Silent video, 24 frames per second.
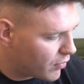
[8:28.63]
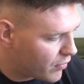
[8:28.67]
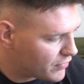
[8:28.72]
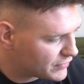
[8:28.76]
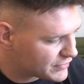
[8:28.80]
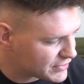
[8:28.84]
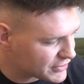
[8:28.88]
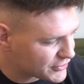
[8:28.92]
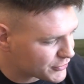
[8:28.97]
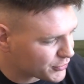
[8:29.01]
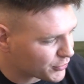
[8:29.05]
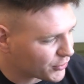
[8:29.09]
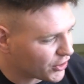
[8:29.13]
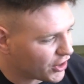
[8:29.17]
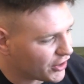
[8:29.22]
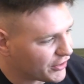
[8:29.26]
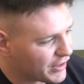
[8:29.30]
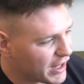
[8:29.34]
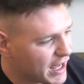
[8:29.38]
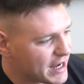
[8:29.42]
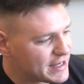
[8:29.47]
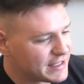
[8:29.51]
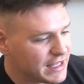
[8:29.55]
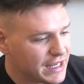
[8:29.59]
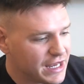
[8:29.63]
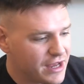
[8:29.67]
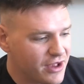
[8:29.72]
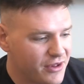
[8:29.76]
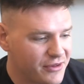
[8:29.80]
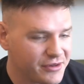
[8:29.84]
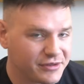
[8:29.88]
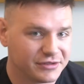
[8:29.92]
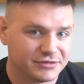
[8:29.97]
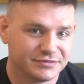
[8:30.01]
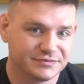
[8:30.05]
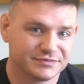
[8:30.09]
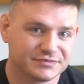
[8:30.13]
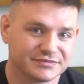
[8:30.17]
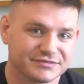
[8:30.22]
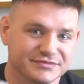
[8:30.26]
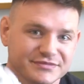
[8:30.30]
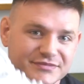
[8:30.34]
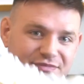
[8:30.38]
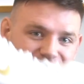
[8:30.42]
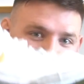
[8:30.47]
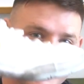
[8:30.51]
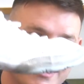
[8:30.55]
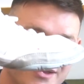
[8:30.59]
Since we're on Nike,
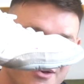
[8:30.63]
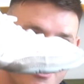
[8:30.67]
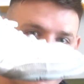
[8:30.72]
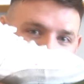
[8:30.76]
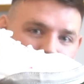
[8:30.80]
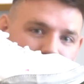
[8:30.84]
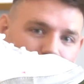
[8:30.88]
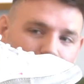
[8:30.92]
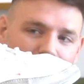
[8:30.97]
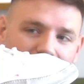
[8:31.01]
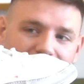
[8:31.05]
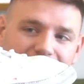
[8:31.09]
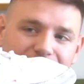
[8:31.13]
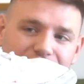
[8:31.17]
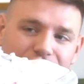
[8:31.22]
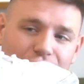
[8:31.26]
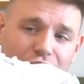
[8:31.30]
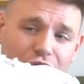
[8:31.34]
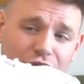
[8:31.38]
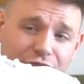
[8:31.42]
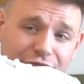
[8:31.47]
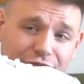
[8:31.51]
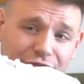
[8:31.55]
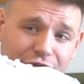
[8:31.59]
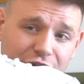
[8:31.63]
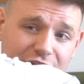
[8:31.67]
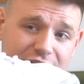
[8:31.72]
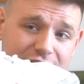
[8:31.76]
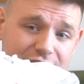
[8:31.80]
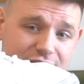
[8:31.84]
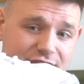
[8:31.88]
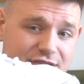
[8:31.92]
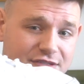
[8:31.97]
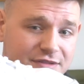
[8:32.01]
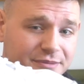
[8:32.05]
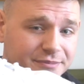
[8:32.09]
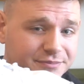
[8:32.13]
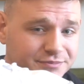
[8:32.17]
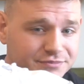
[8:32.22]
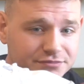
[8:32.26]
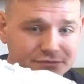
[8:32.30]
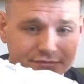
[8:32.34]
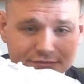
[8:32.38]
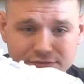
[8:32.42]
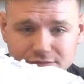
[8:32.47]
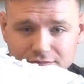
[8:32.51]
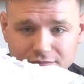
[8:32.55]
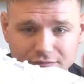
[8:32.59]
white and gold freaks.
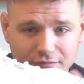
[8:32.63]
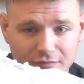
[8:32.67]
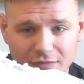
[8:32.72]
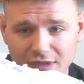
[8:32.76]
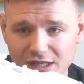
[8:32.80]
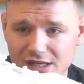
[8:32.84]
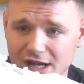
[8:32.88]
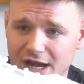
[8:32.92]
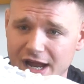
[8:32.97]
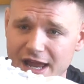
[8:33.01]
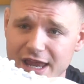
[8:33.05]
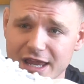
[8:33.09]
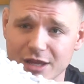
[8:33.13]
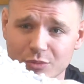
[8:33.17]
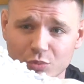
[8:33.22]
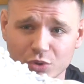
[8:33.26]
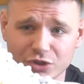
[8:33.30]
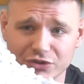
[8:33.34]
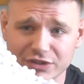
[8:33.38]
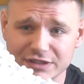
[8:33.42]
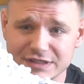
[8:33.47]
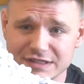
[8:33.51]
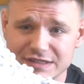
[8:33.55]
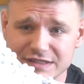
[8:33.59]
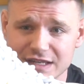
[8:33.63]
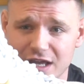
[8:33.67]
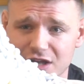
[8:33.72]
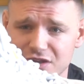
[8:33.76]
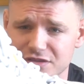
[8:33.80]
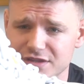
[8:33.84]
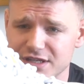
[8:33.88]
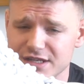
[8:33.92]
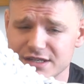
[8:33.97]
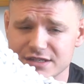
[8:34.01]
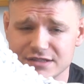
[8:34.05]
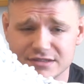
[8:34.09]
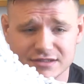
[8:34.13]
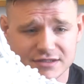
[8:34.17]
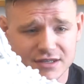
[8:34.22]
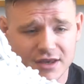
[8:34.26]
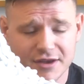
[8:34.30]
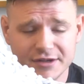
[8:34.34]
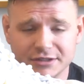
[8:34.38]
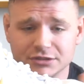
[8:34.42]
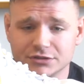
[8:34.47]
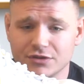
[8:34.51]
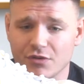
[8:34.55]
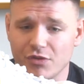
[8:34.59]
I am willing to sell these.
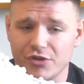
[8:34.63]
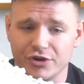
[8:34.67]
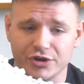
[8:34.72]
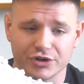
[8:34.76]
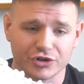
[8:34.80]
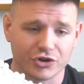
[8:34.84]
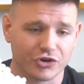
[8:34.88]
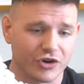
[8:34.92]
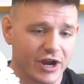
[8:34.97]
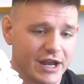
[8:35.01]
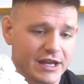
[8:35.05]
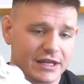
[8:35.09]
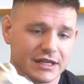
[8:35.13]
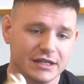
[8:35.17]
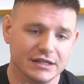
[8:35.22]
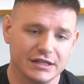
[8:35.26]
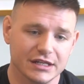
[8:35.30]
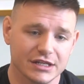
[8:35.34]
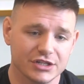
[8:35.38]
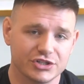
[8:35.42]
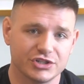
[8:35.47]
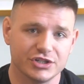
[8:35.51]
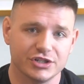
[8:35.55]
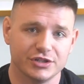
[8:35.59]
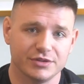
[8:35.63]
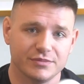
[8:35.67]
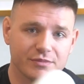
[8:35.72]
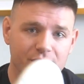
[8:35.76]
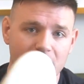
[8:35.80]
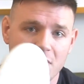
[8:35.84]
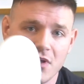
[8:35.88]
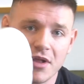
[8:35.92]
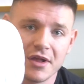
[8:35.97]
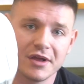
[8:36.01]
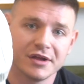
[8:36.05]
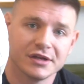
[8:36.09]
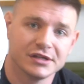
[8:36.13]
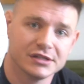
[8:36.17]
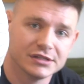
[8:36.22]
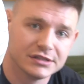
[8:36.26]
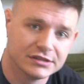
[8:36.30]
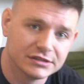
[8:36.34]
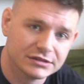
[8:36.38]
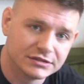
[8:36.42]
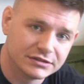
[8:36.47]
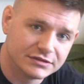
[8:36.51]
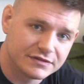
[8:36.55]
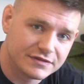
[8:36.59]
They're in great condition.
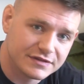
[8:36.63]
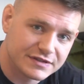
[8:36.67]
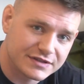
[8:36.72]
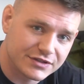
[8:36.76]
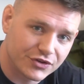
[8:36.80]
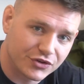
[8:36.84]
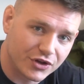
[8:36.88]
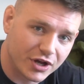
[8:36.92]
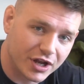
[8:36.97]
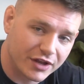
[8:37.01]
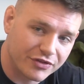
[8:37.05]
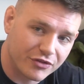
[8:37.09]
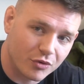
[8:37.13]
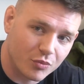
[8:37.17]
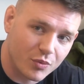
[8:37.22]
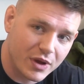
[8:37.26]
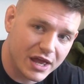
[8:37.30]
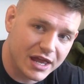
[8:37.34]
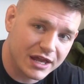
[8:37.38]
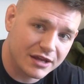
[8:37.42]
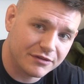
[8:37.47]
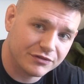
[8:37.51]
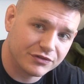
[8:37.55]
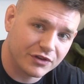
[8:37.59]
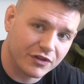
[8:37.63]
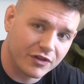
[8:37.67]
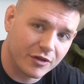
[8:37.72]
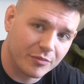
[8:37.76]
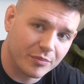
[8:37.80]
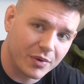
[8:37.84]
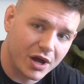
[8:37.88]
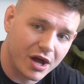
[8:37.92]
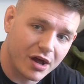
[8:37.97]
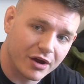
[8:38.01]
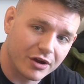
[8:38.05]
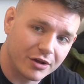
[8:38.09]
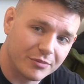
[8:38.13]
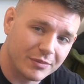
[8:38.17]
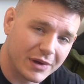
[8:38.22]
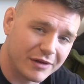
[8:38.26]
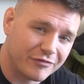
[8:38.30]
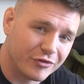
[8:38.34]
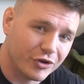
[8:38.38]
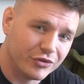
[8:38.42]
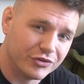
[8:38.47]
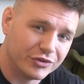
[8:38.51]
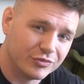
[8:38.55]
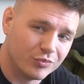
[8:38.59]
Still got the waves on the bottom.
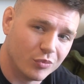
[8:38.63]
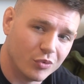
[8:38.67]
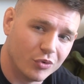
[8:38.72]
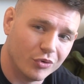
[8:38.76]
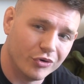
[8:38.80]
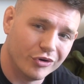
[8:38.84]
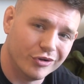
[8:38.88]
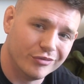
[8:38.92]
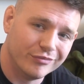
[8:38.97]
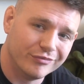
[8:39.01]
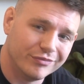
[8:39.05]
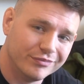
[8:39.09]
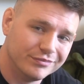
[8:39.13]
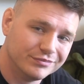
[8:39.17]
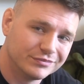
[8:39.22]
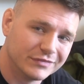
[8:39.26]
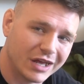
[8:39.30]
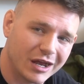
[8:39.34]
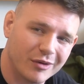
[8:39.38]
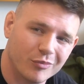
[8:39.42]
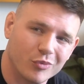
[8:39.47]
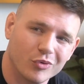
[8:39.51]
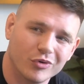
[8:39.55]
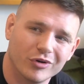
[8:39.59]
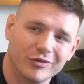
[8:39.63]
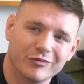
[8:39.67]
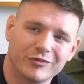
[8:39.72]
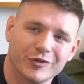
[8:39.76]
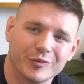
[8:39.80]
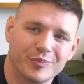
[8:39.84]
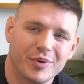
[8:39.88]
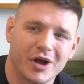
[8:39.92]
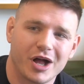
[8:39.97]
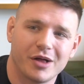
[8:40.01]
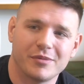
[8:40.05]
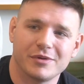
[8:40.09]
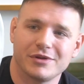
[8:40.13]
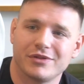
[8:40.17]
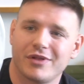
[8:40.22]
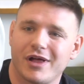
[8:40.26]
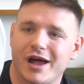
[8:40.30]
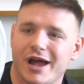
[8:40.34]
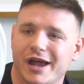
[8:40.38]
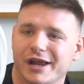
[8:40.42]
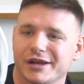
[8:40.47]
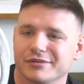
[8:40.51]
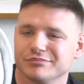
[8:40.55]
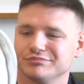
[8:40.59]
I've only worn them. I've worn them for probably
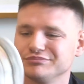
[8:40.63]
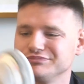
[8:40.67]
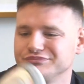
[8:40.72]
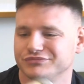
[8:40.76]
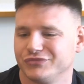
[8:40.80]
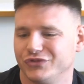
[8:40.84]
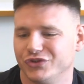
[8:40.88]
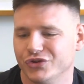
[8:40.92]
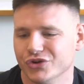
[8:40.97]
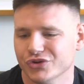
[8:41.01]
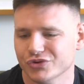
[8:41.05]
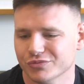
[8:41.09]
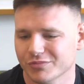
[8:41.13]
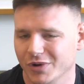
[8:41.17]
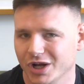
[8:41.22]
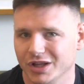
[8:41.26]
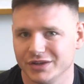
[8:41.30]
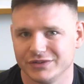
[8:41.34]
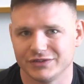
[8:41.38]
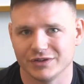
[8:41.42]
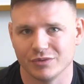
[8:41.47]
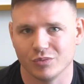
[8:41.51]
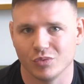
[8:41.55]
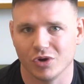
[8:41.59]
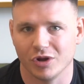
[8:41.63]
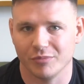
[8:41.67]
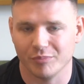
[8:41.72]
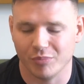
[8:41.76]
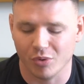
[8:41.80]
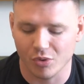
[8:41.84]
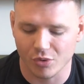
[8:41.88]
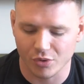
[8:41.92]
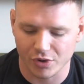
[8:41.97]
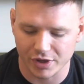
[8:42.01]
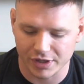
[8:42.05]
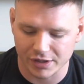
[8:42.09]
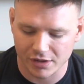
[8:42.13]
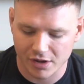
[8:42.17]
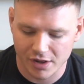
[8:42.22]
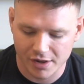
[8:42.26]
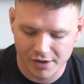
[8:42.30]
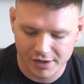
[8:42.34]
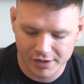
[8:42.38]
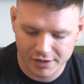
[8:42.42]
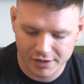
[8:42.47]
like 2 months at one point.